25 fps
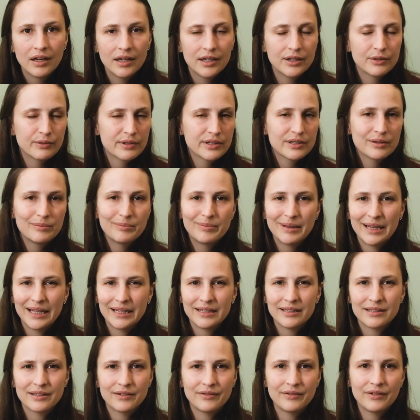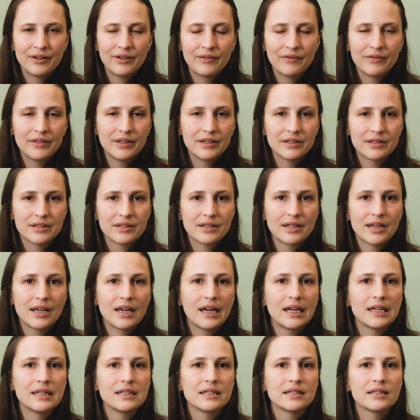It was a blend of this,
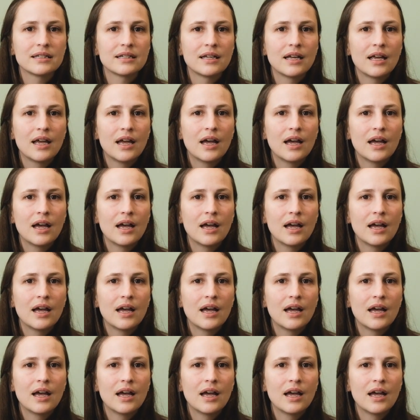and so